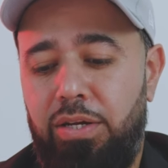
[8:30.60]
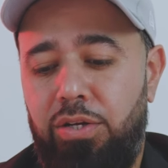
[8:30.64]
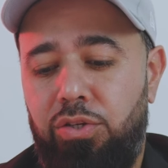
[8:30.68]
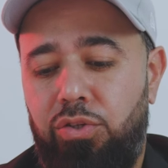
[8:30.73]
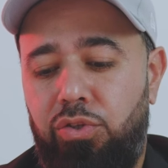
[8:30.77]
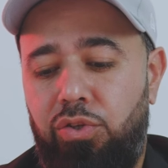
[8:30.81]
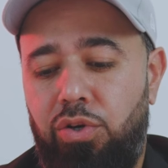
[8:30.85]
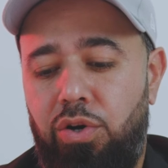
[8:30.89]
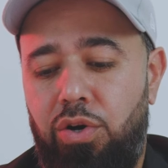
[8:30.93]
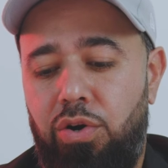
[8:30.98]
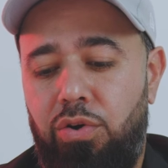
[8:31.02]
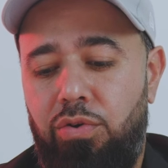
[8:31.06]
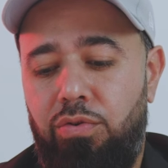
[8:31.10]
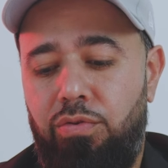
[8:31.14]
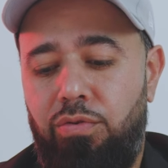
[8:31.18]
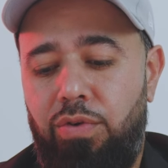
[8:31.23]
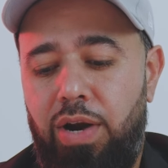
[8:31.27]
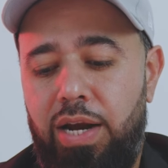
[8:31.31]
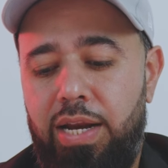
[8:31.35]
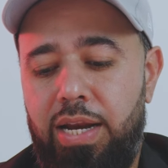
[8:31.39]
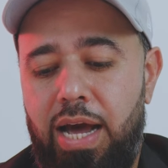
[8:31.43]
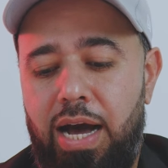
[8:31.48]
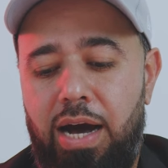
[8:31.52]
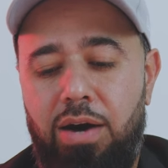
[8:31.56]
So
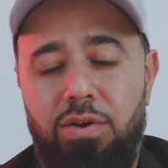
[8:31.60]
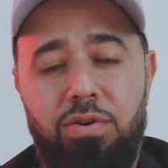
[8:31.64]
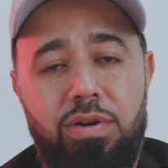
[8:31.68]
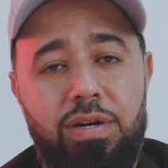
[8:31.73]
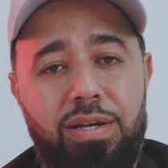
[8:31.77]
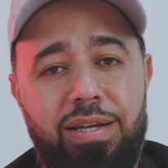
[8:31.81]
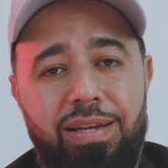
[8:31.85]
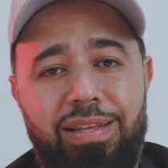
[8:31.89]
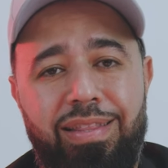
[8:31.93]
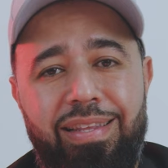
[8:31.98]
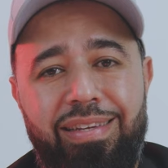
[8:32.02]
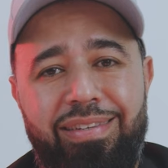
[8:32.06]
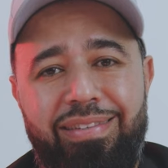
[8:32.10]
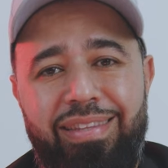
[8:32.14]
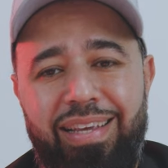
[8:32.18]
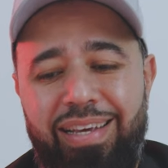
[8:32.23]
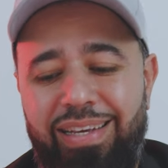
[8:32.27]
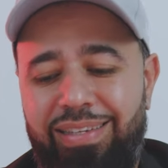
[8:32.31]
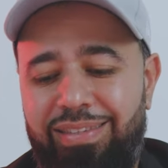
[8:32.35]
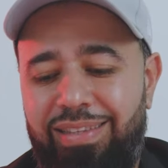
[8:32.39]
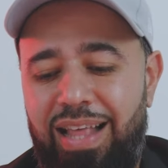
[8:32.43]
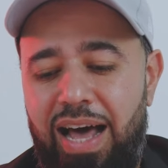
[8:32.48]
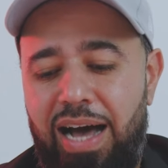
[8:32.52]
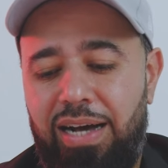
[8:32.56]
right now, this
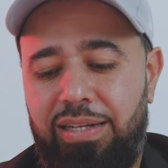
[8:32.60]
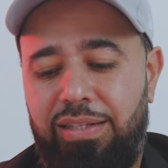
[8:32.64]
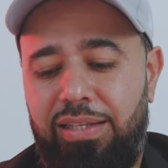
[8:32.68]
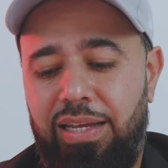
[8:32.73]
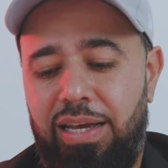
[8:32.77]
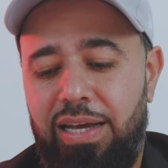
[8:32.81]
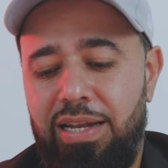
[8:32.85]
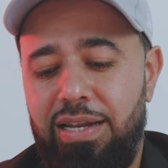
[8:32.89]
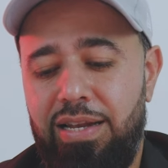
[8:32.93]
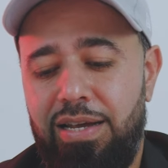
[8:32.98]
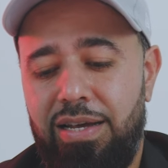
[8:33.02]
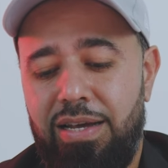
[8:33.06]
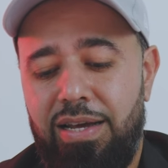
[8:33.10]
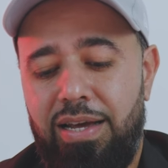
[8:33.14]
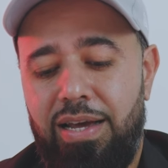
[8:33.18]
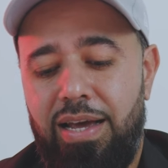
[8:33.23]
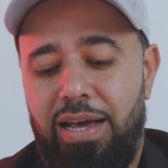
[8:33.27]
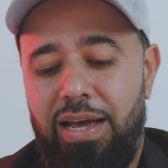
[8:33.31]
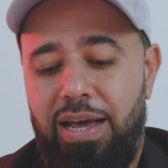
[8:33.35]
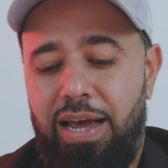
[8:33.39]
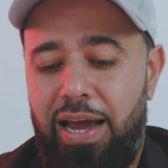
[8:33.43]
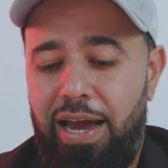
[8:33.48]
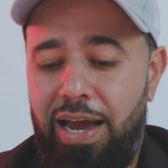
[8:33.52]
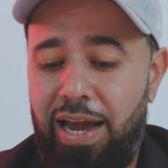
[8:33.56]
thing is locked in,
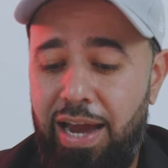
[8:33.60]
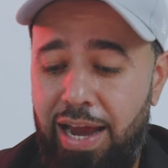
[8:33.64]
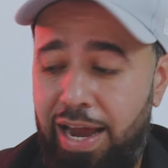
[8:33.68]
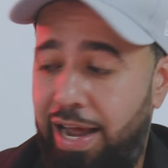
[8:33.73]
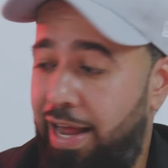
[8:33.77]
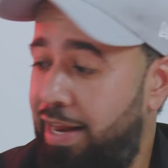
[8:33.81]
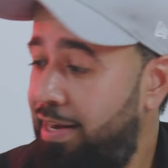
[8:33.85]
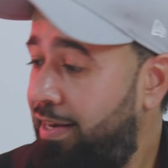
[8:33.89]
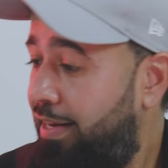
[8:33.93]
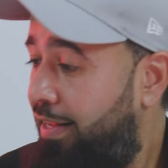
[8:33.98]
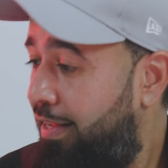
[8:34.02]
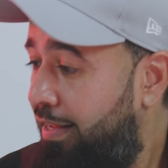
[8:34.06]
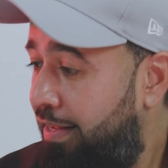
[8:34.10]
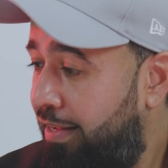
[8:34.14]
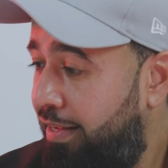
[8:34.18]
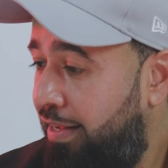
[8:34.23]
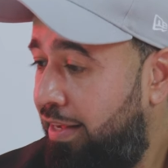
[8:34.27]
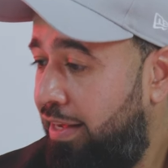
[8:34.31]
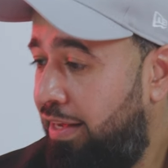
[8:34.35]
and